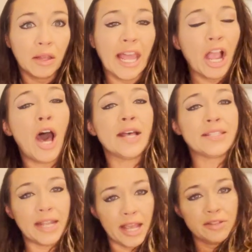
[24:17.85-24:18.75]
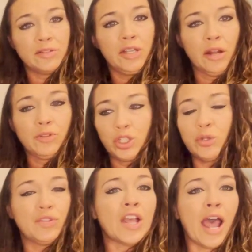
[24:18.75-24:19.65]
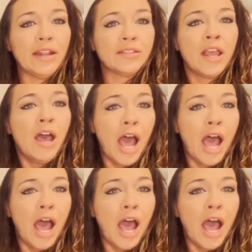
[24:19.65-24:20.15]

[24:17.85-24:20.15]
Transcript: like us that has, you know, two sides.